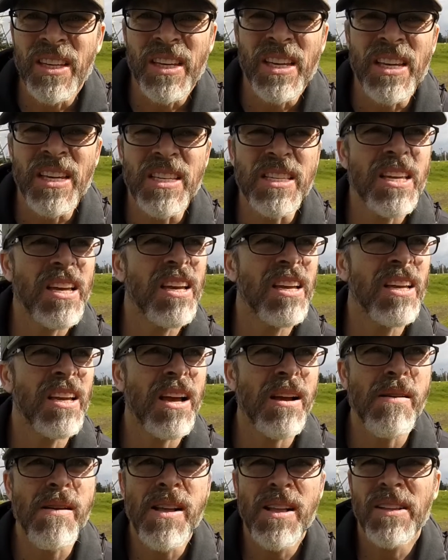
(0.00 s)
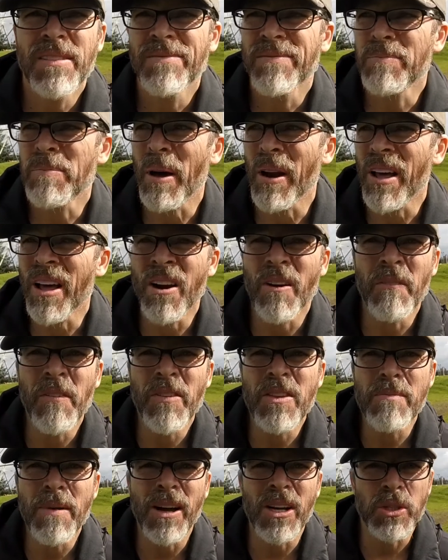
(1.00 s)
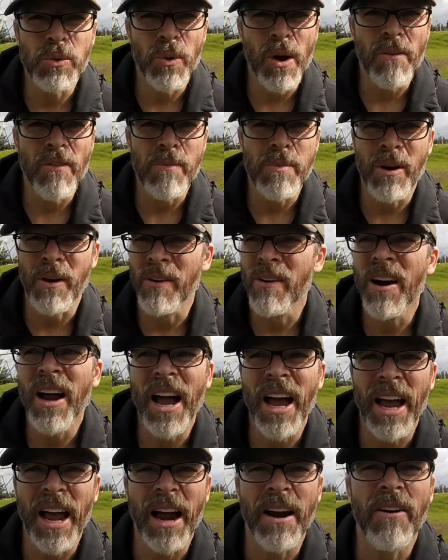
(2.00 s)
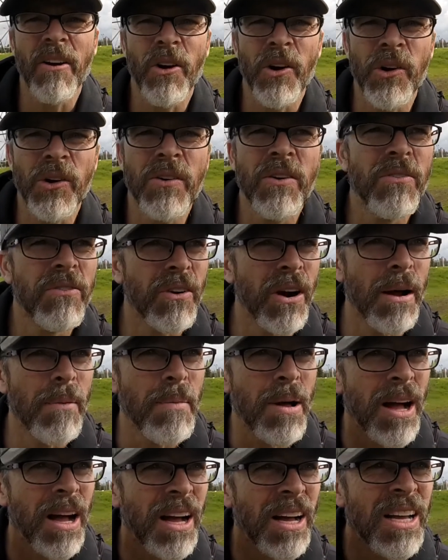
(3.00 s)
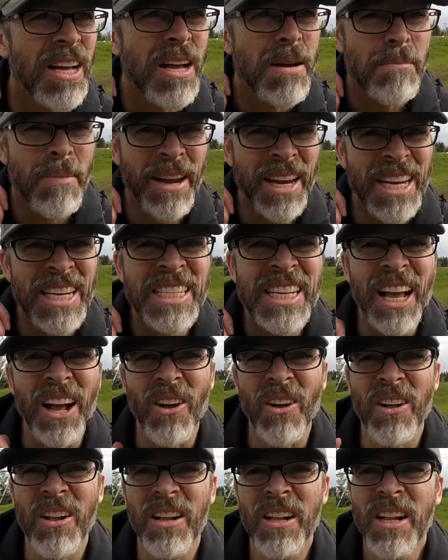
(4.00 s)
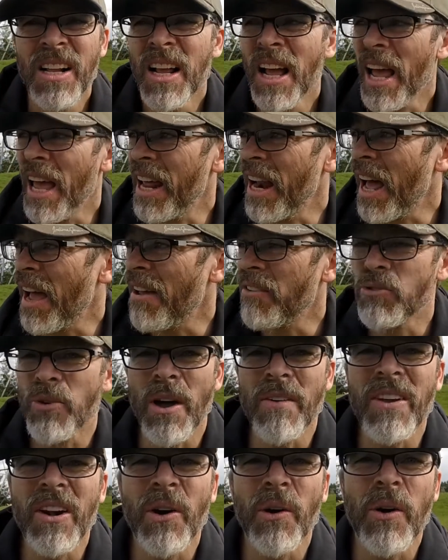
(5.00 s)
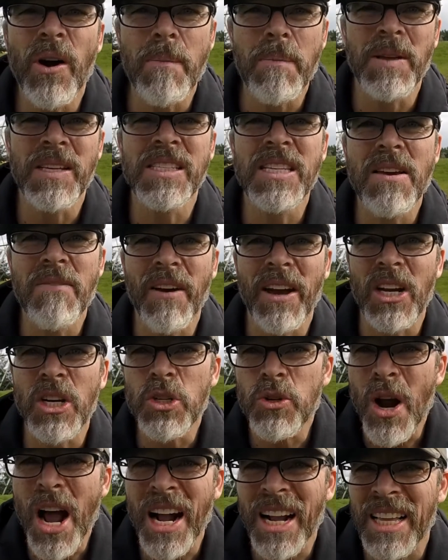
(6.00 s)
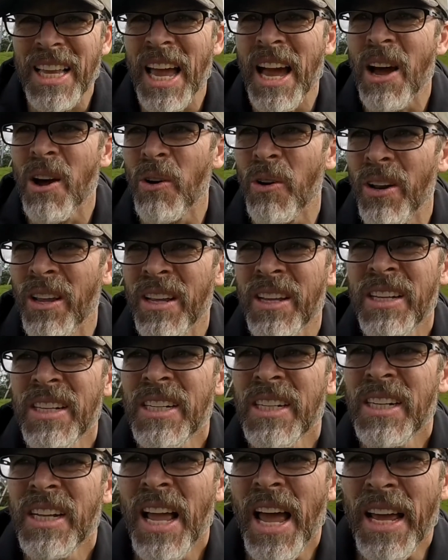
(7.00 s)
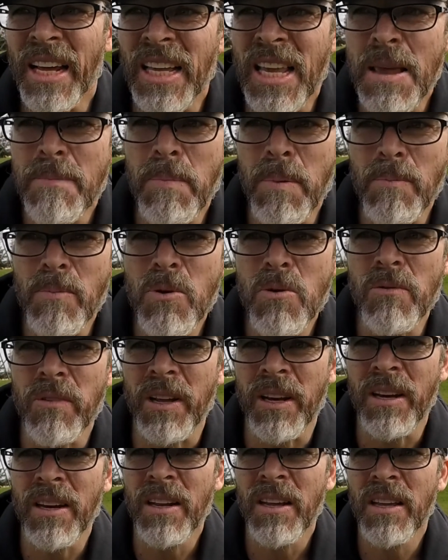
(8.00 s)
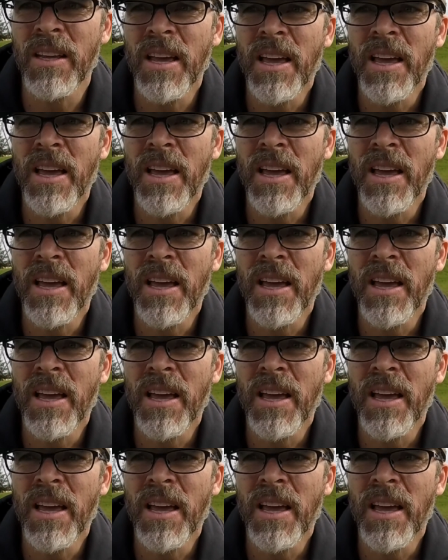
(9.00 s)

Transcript: he's about 150 miles away from here. I heard from my intel, and so I've got to hurry up and see if I can track down and keep moving